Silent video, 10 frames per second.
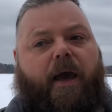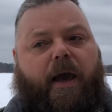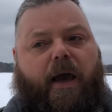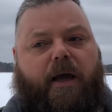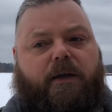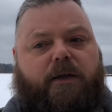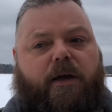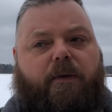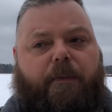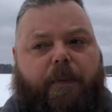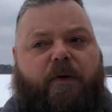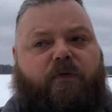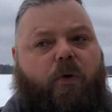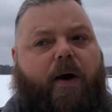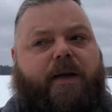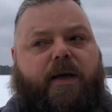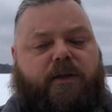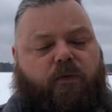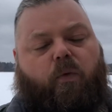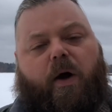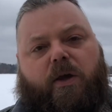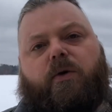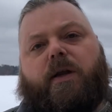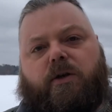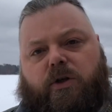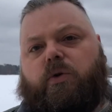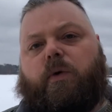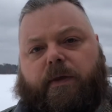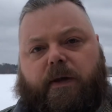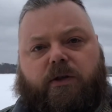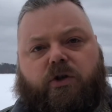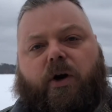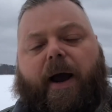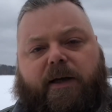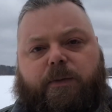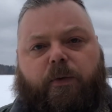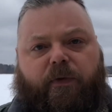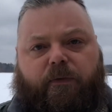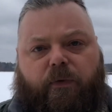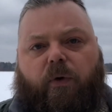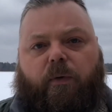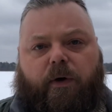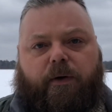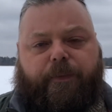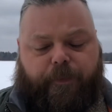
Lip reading: and maybe a few ideas of what you can do with these tracks moving forward.